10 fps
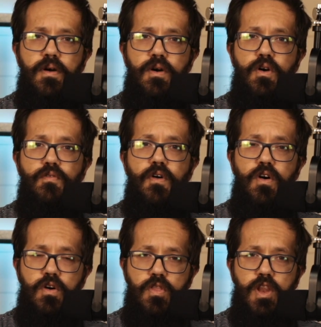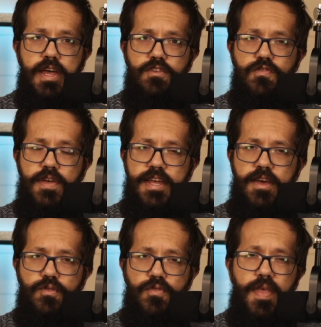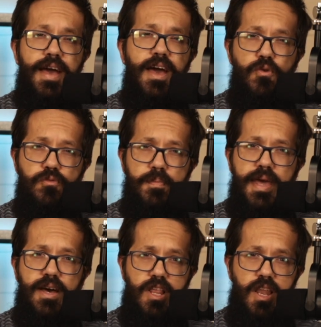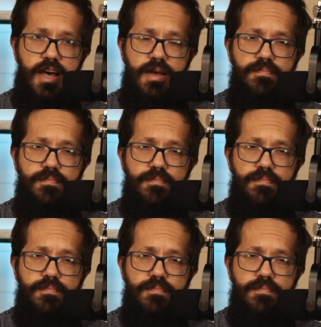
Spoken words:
of all the latest videos. That helps me out a lot.